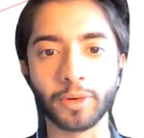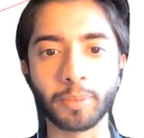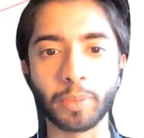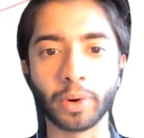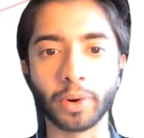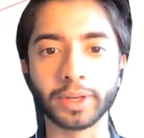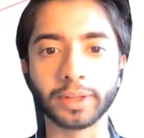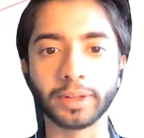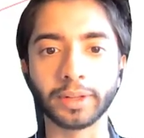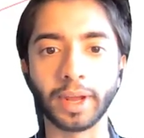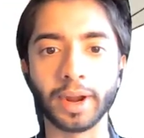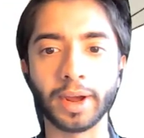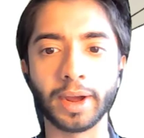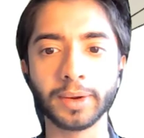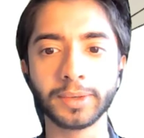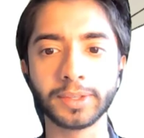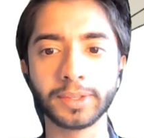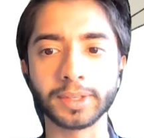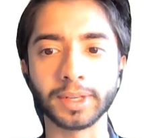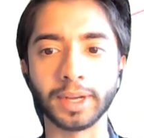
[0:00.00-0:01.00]
for pointing that
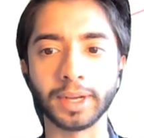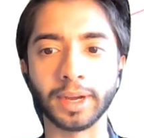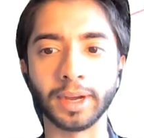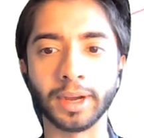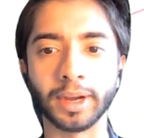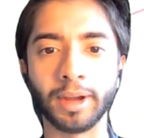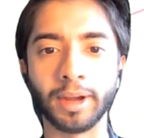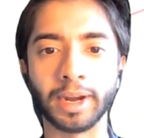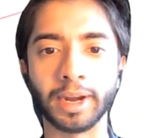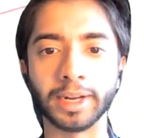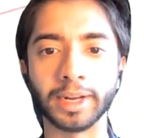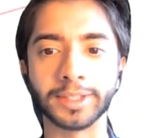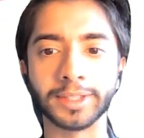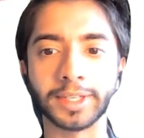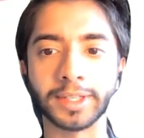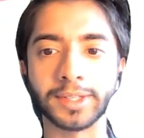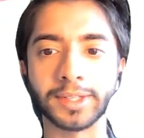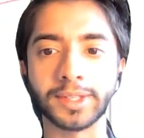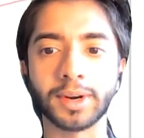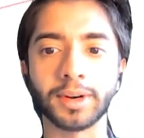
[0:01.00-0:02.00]
out, and let's
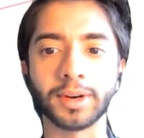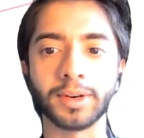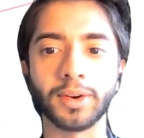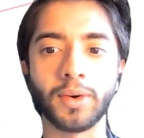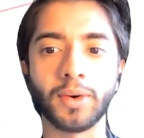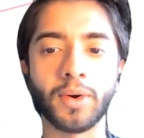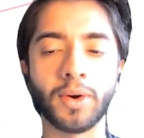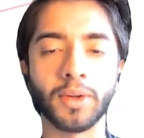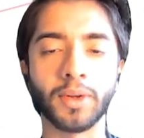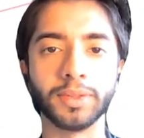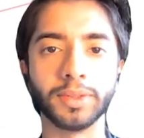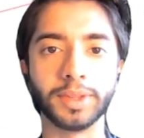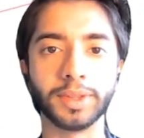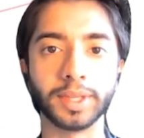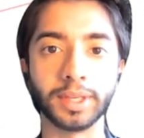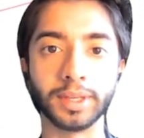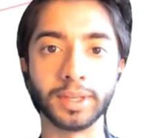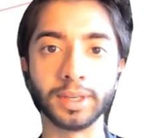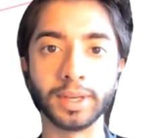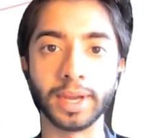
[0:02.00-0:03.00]
get started on
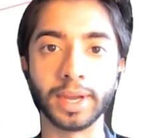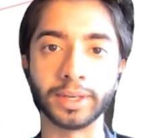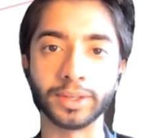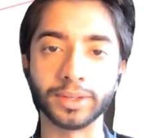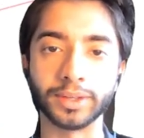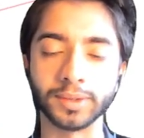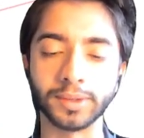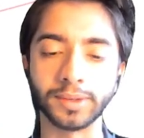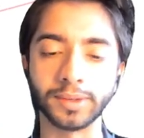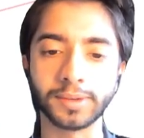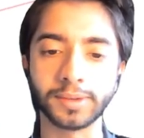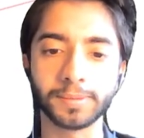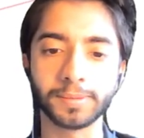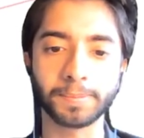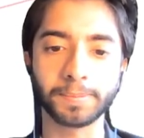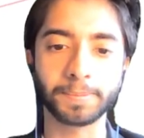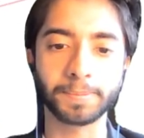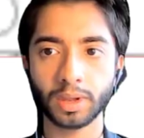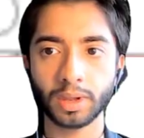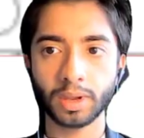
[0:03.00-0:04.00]
the engines.
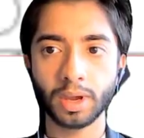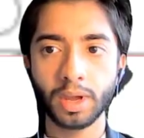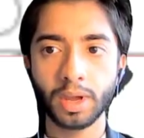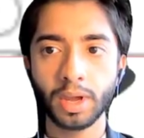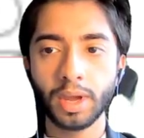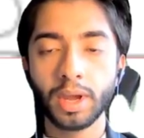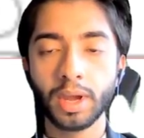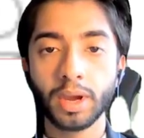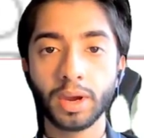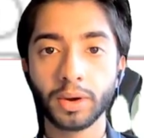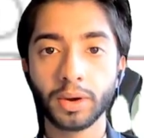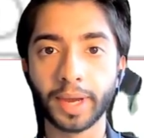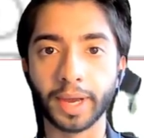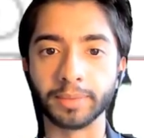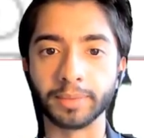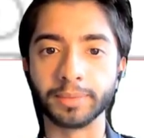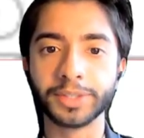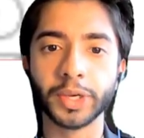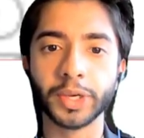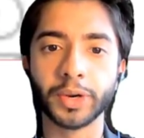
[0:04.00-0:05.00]

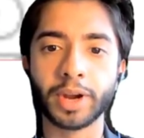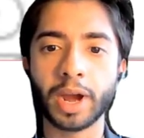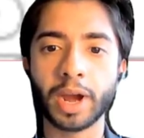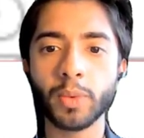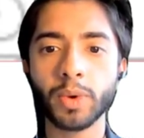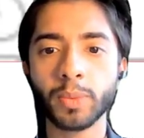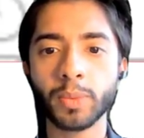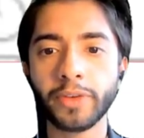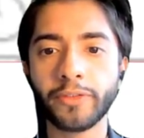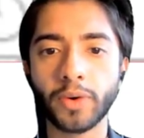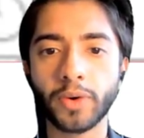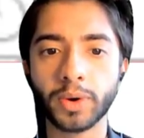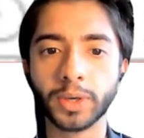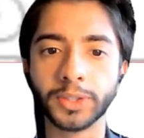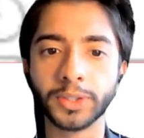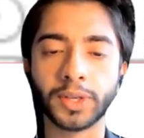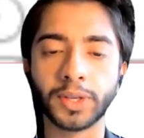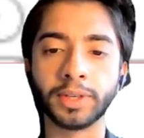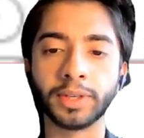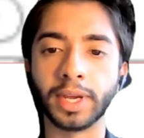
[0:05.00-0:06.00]
Okay, so now when we
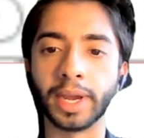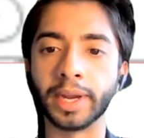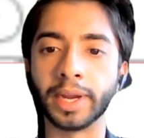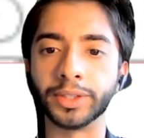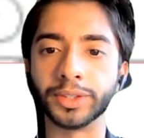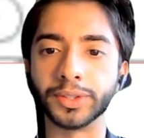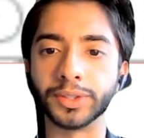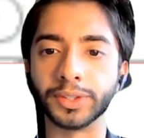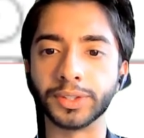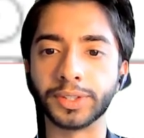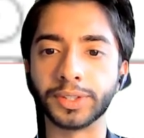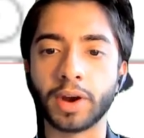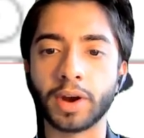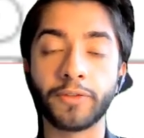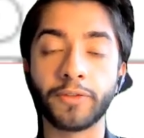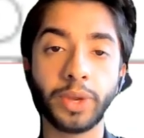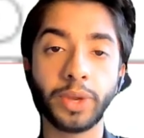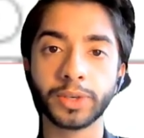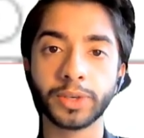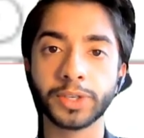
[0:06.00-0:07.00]
focus on the engines, there are a
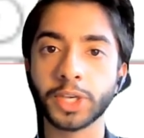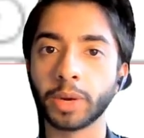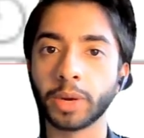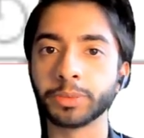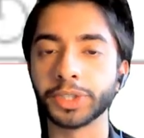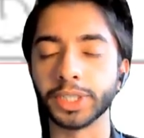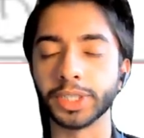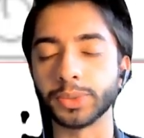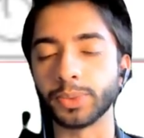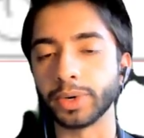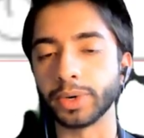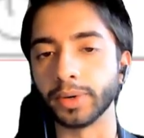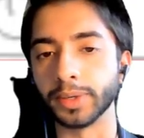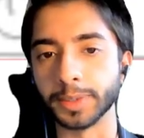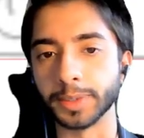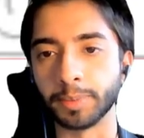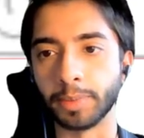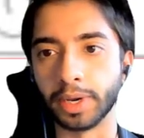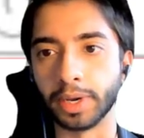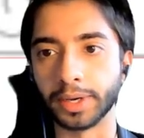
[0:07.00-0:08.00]
few assumptions we're
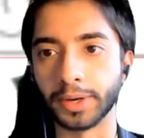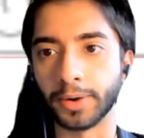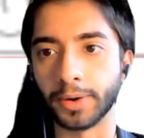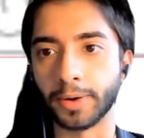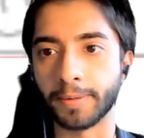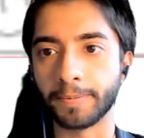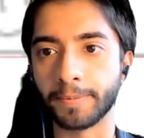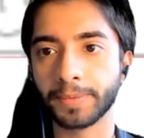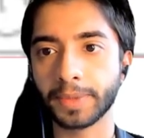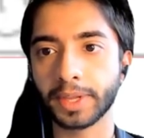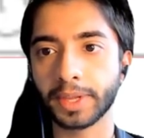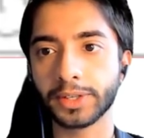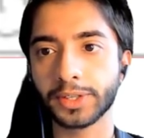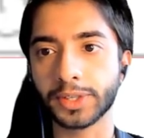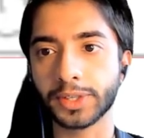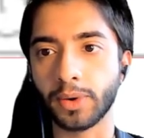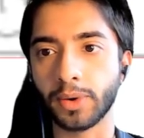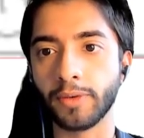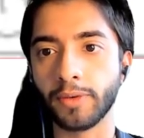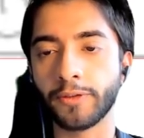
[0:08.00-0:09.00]
going to make here.
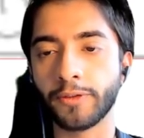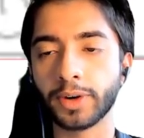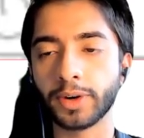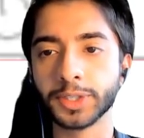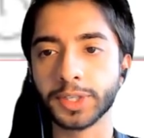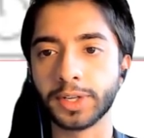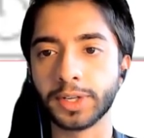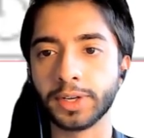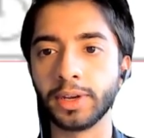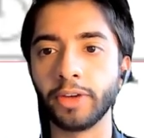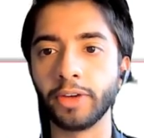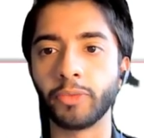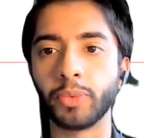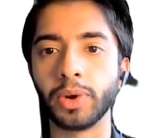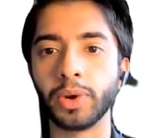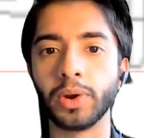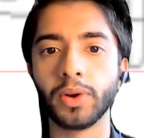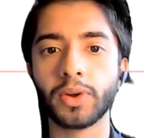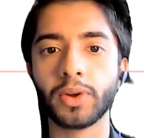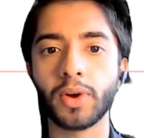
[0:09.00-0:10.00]
So firstly, if
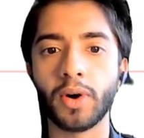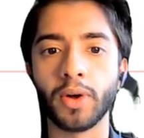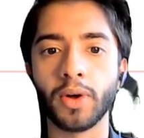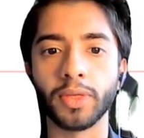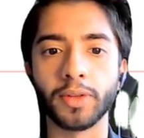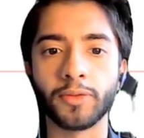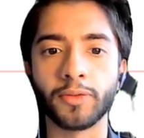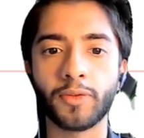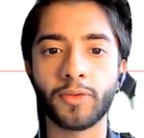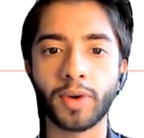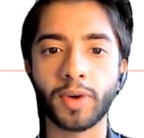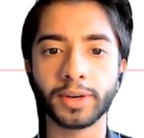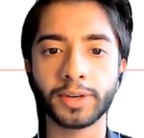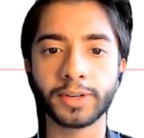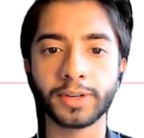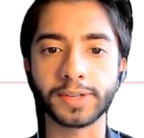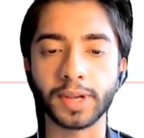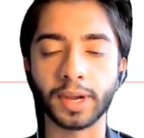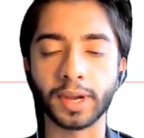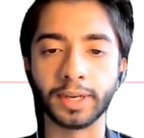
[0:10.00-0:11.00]
we look on the
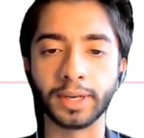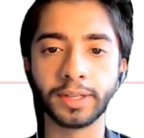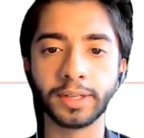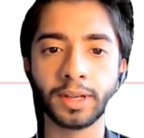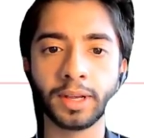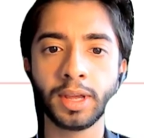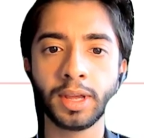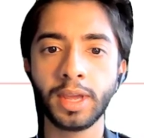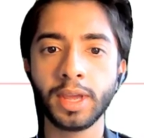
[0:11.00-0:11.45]
front side,